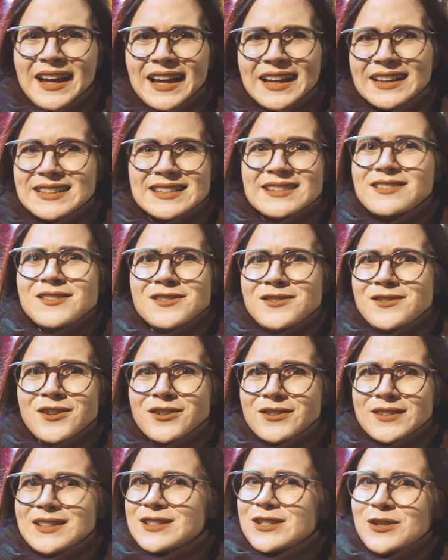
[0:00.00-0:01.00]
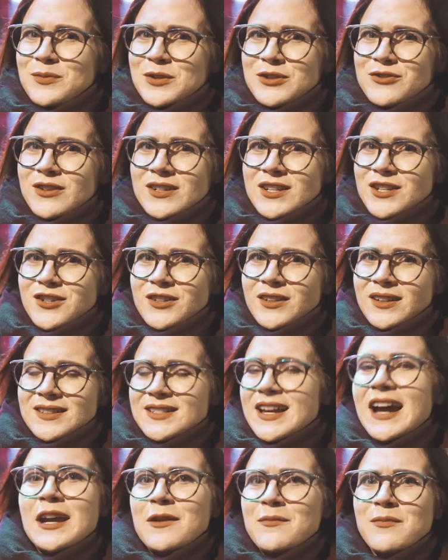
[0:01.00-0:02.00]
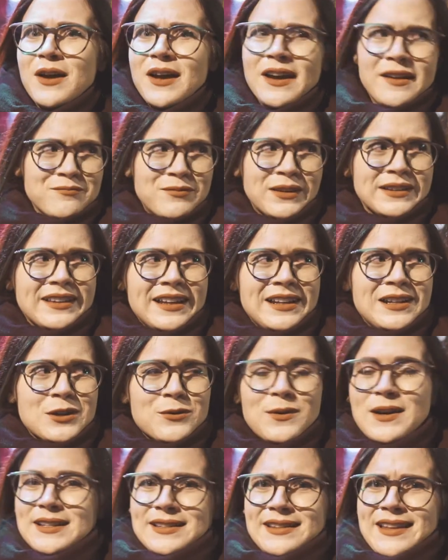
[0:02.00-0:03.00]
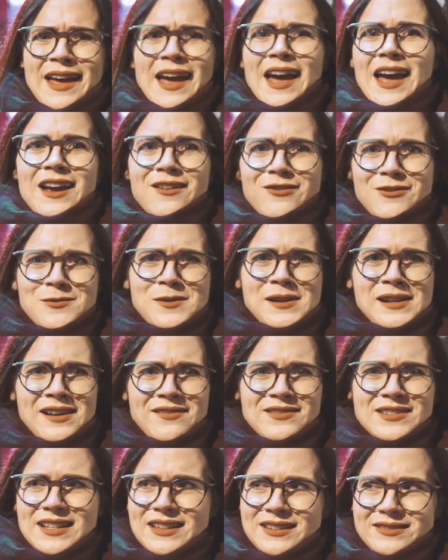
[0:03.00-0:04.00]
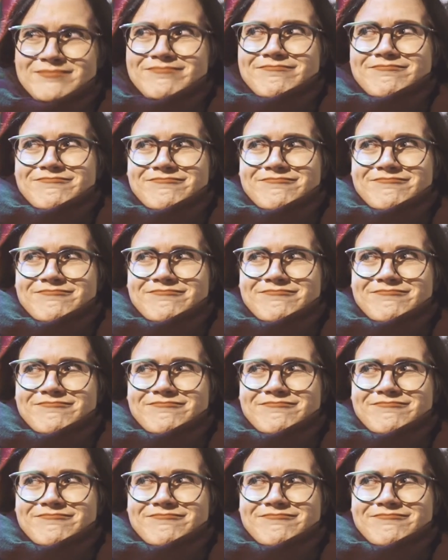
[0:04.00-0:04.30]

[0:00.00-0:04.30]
It's not a super traditional type, but in the West, everyone loves it.